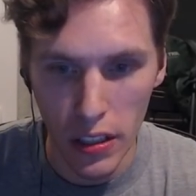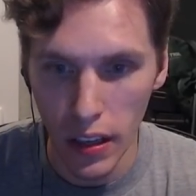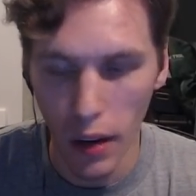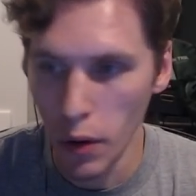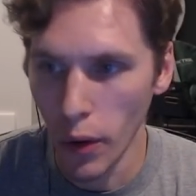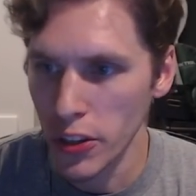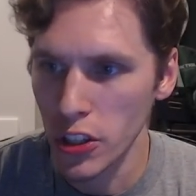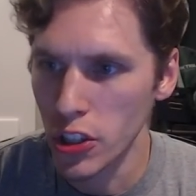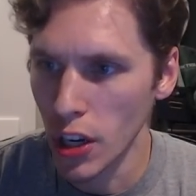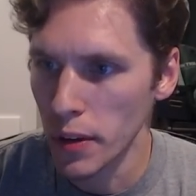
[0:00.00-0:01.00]
uh, we're watching
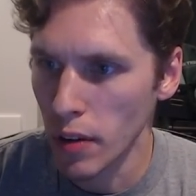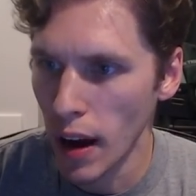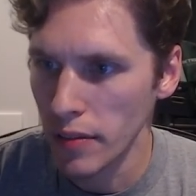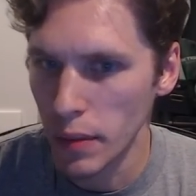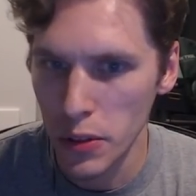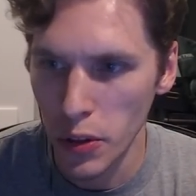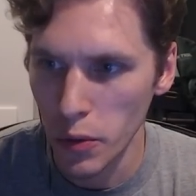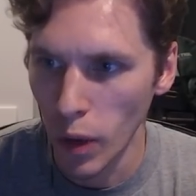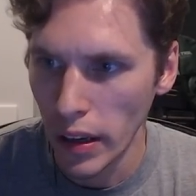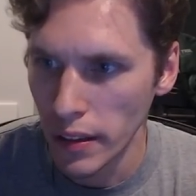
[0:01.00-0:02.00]
Jermacraft episode one?